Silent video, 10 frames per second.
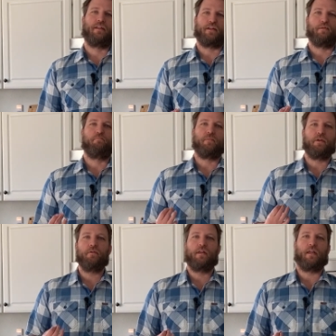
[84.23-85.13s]
that
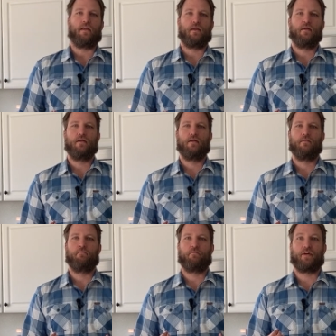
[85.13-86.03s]
community
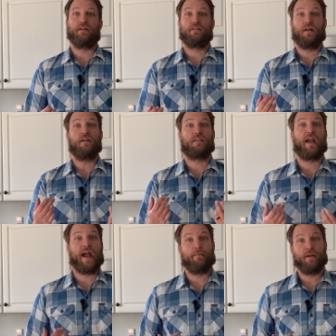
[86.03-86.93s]
brings us
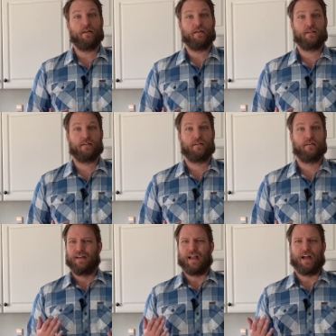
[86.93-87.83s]
happiness,
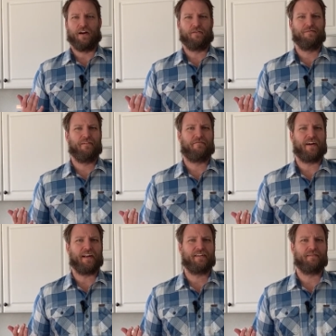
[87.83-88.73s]
how do we
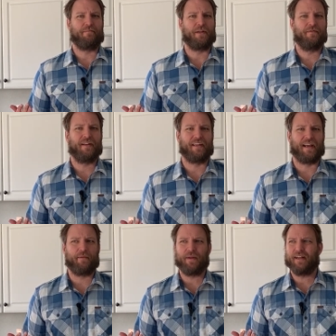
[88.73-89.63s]
find community?
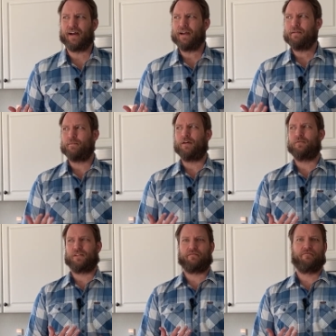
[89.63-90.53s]
I mean, I am
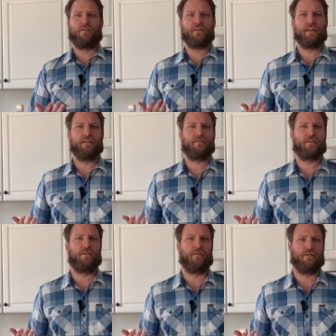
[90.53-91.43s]
almost 40
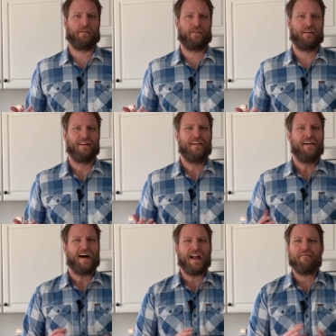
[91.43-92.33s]
years old.
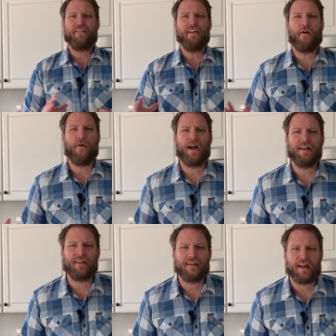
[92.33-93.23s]
I have no
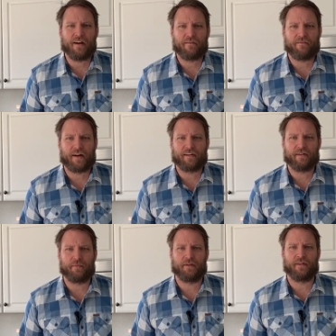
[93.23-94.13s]
idea how to find
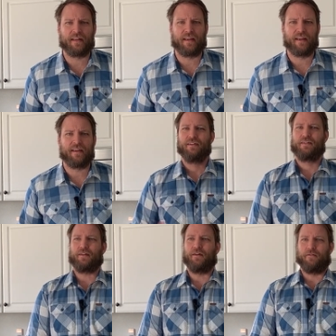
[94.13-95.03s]
community.
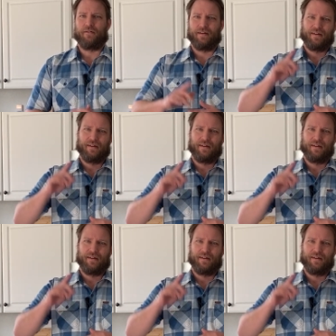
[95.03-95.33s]
So